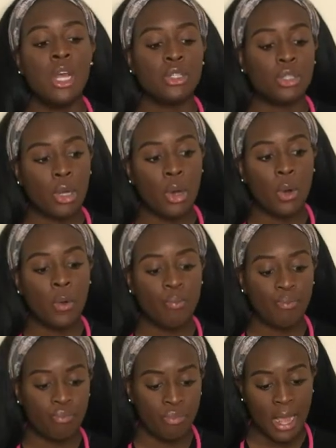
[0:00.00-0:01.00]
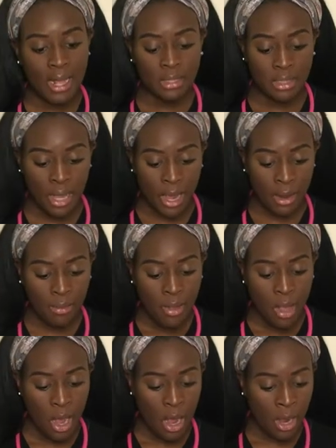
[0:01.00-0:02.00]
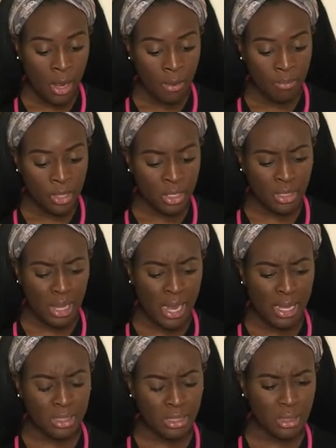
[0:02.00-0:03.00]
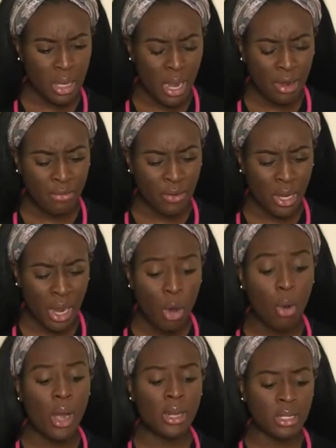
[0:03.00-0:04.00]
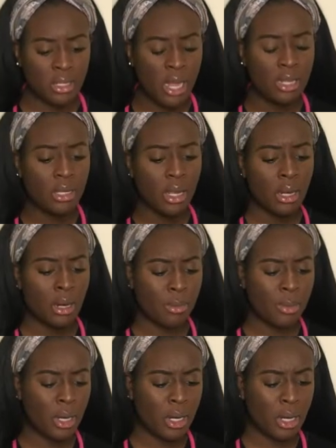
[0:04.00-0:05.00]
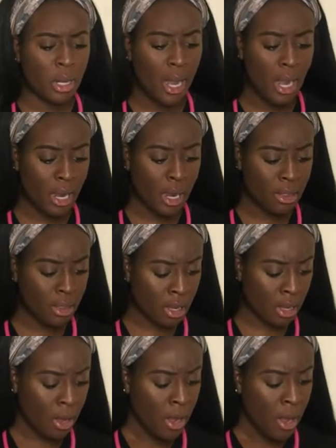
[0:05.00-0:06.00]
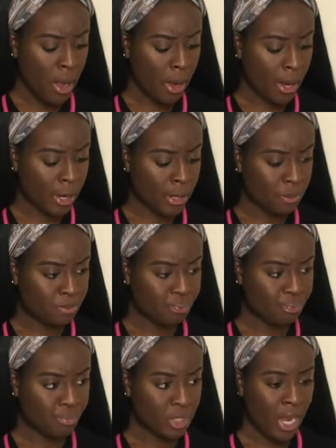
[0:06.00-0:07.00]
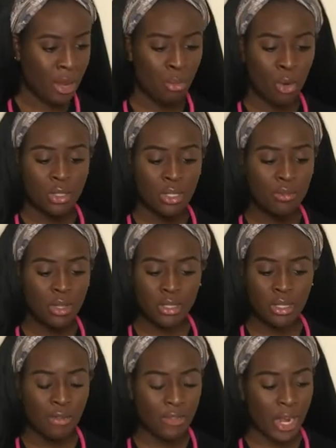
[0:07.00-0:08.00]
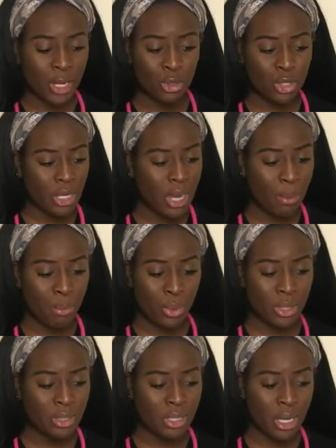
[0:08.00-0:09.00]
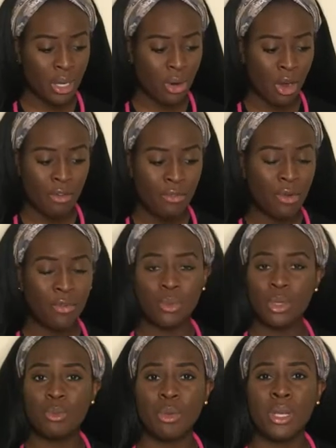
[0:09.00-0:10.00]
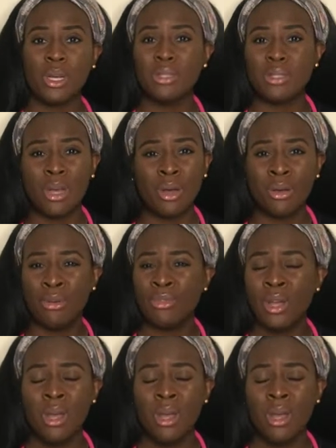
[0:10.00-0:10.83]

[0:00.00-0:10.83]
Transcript: So that's that. This class, I forget. Oh, this class I ended up getting an A, I think. And most of the stuff that I usually got points taken off of was because of